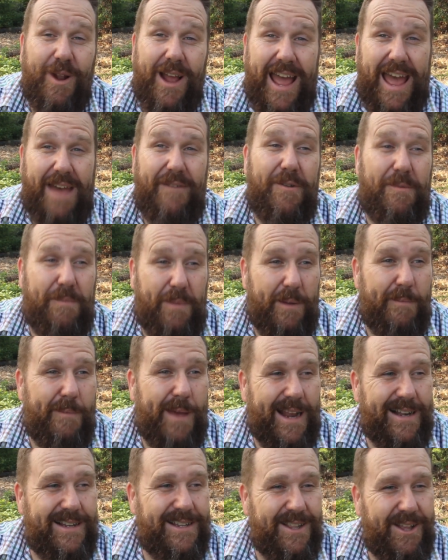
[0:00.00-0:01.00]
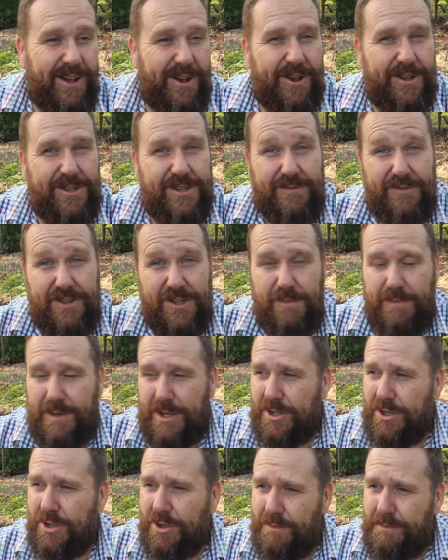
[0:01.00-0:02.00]
I haven't been back to those, I've just
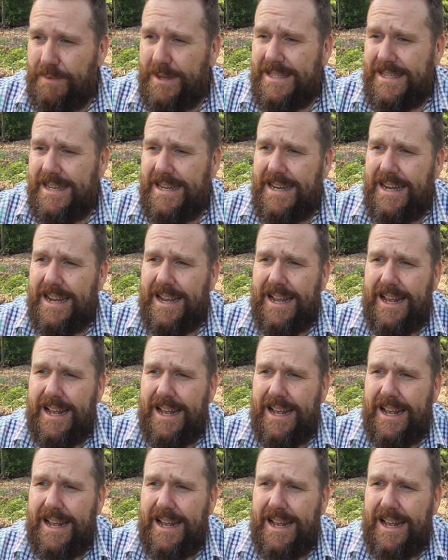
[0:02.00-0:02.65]
been too busy.